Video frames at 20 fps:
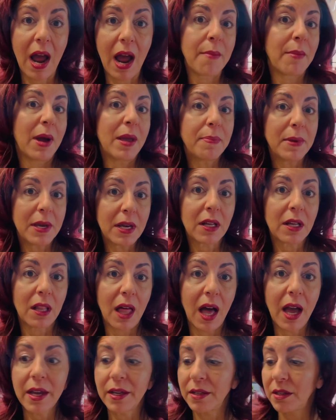I might be
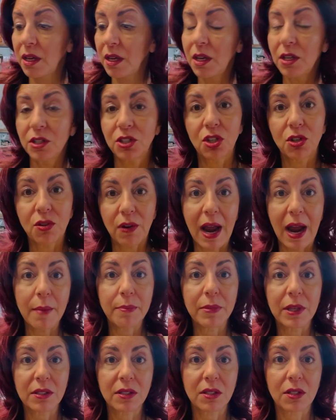inclined to grab
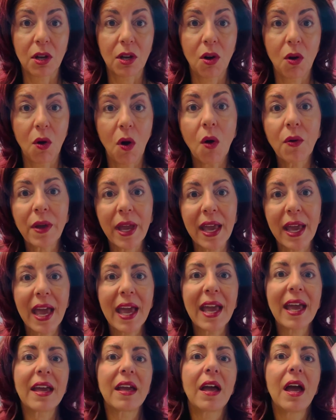this and go, okay,
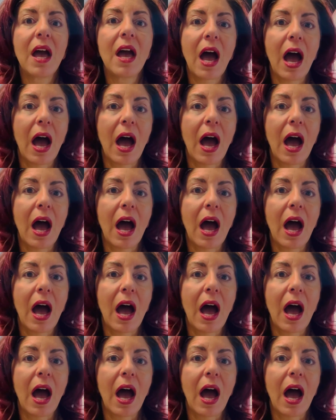hey,